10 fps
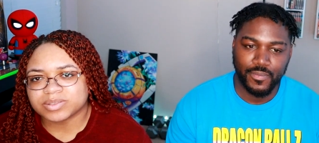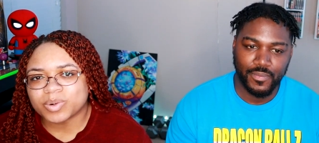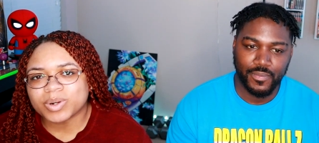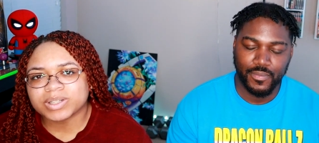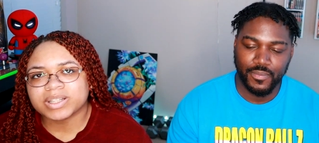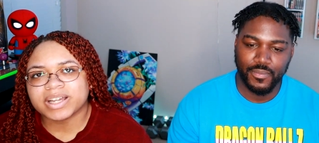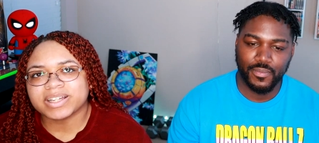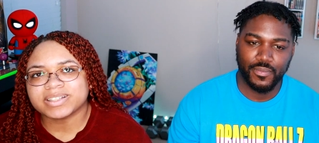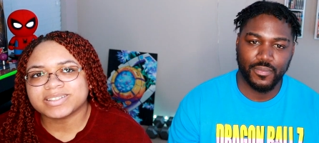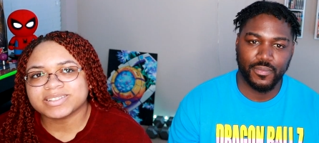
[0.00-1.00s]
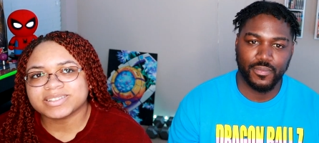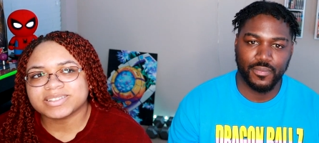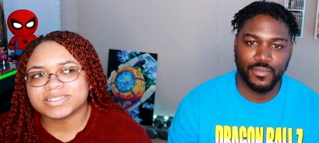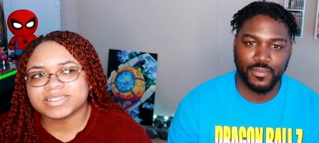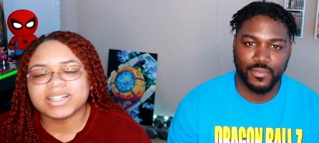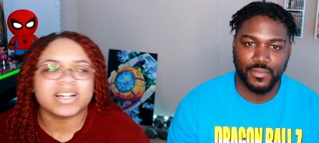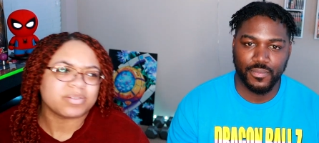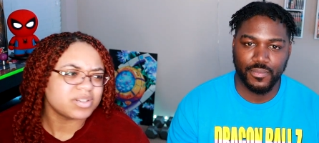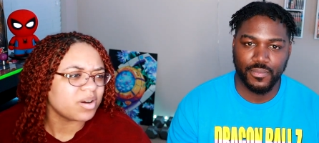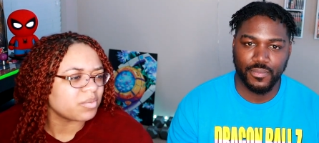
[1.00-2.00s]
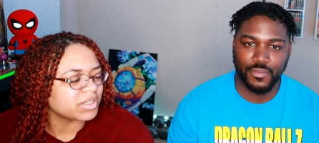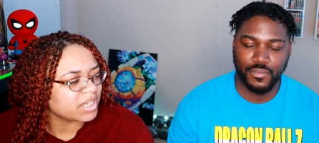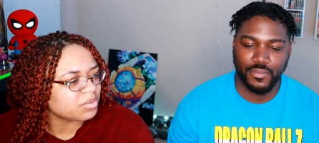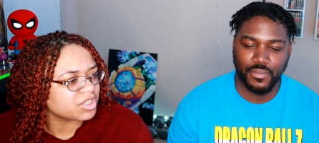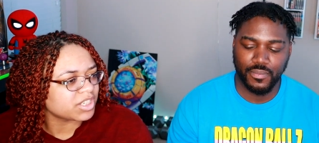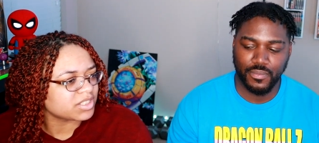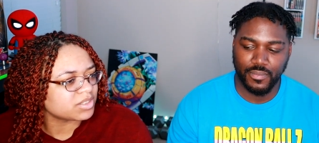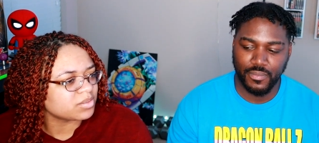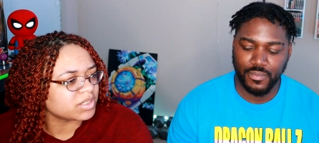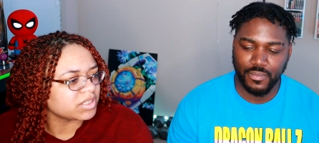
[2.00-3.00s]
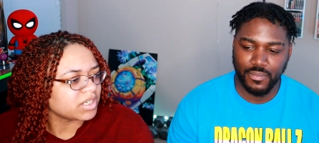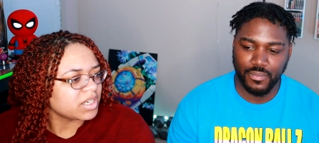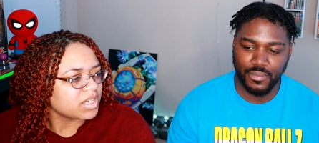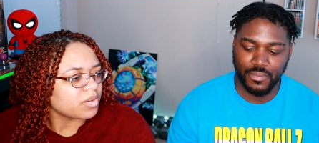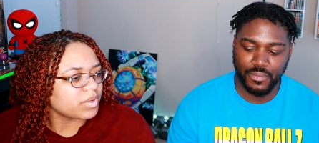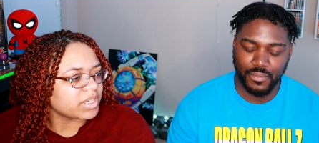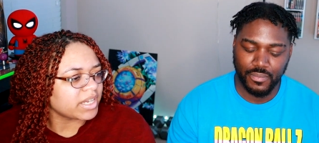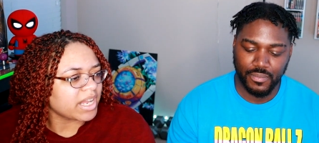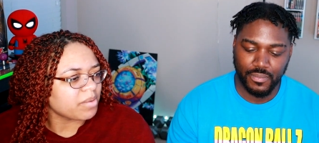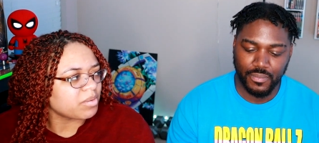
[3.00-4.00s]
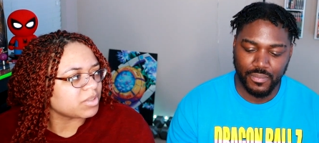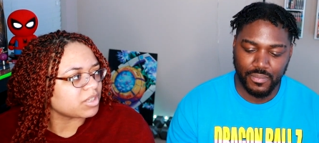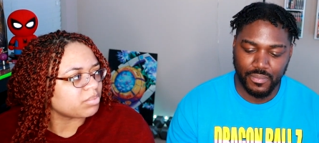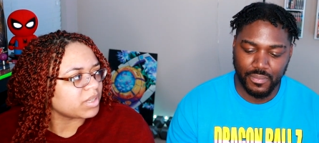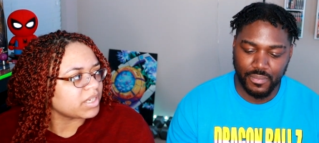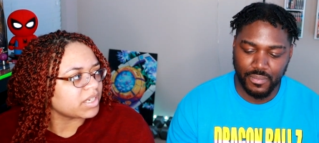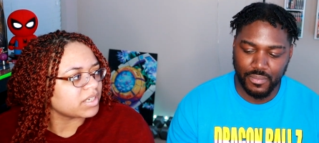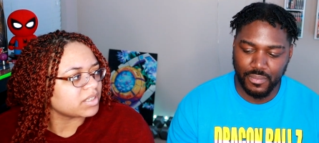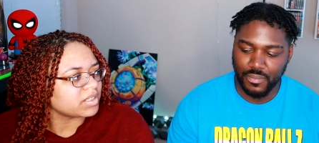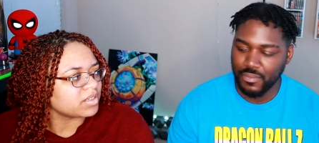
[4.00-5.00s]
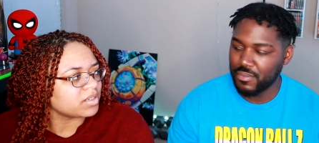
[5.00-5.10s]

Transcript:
Speaker 1: or like, what they were just doing when they came up with the plan